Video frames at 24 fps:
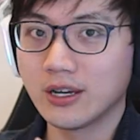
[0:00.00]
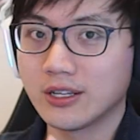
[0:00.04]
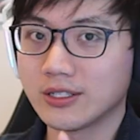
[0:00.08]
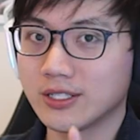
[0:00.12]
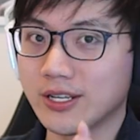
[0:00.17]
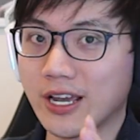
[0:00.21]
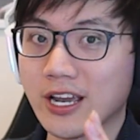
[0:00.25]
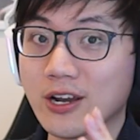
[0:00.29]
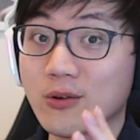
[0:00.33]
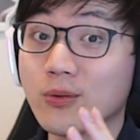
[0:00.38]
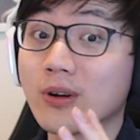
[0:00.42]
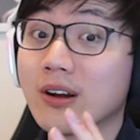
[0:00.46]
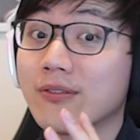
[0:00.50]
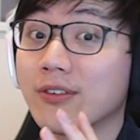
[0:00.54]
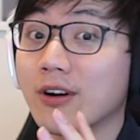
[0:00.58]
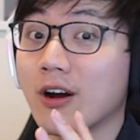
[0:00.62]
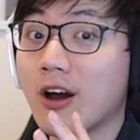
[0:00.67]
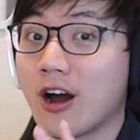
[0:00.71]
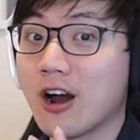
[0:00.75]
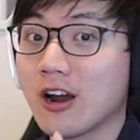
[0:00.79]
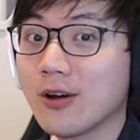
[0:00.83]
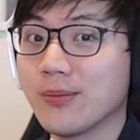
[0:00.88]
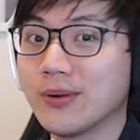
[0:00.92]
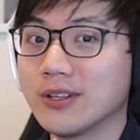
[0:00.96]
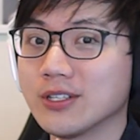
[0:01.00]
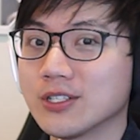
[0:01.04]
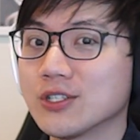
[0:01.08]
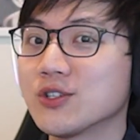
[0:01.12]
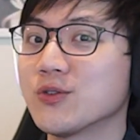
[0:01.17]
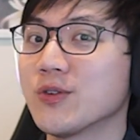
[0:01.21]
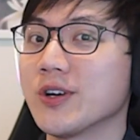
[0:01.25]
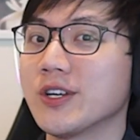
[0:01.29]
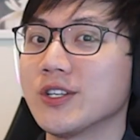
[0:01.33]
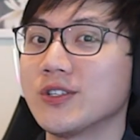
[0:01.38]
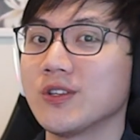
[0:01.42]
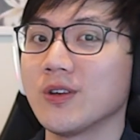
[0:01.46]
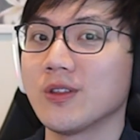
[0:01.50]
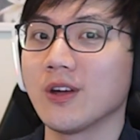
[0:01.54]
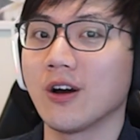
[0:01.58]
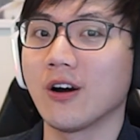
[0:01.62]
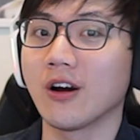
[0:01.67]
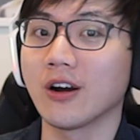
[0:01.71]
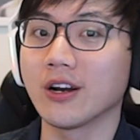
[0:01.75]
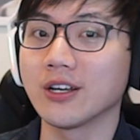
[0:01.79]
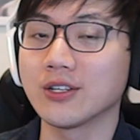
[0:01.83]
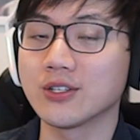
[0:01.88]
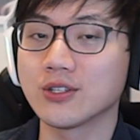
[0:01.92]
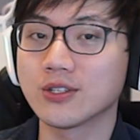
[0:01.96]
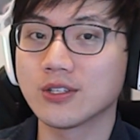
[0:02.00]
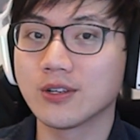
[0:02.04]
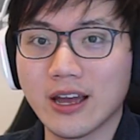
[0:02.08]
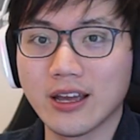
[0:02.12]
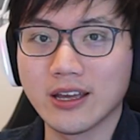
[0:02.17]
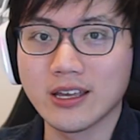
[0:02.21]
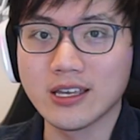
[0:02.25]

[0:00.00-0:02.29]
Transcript: Take whatever augment streaks you the hardest.